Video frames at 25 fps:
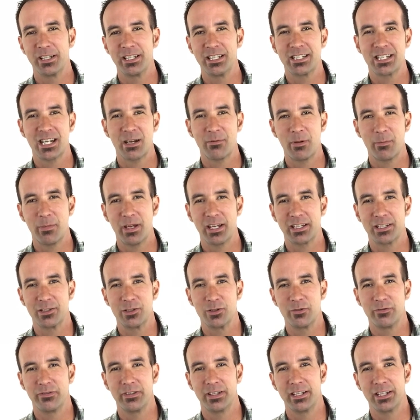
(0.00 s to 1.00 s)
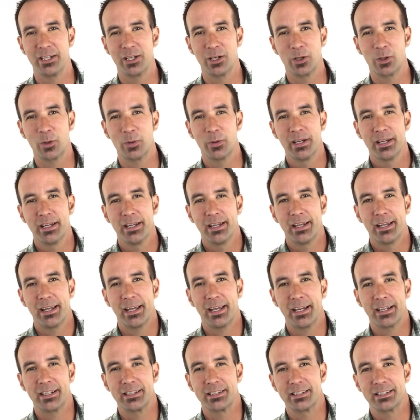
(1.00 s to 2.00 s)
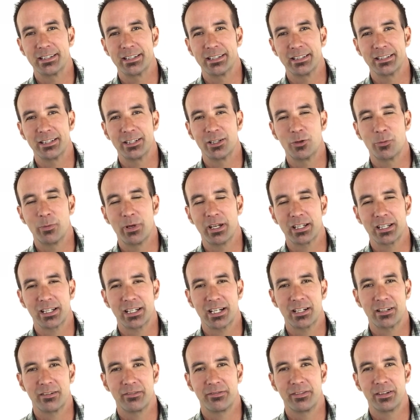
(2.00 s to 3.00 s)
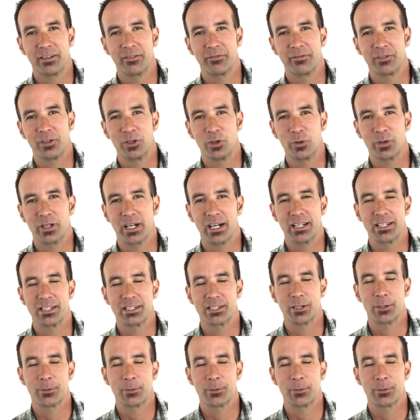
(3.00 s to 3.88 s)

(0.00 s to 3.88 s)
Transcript: anytime I make a new video, and you know, make it kind of fun for you guys.